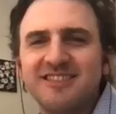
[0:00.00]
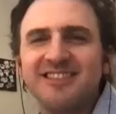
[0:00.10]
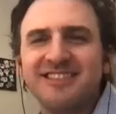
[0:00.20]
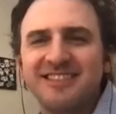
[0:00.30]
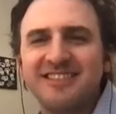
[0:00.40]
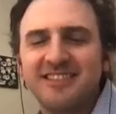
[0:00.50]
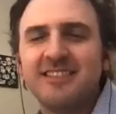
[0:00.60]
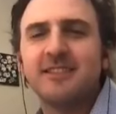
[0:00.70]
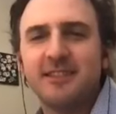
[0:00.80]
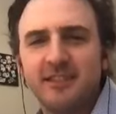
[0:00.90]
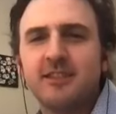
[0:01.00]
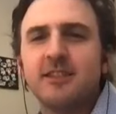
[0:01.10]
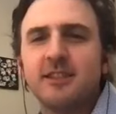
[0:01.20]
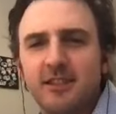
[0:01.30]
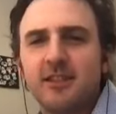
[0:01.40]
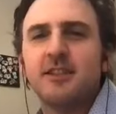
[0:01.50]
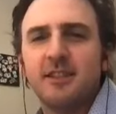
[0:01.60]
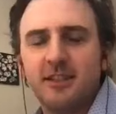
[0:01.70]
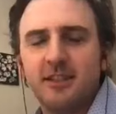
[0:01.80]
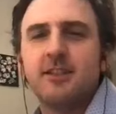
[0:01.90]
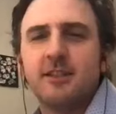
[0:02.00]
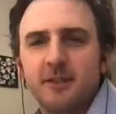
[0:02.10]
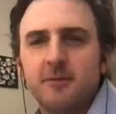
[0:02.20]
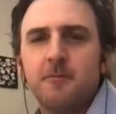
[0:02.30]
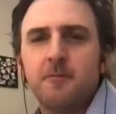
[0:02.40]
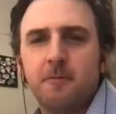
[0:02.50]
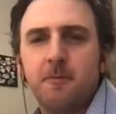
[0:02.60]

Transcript: Like a mm-hmm. castle wall with can we put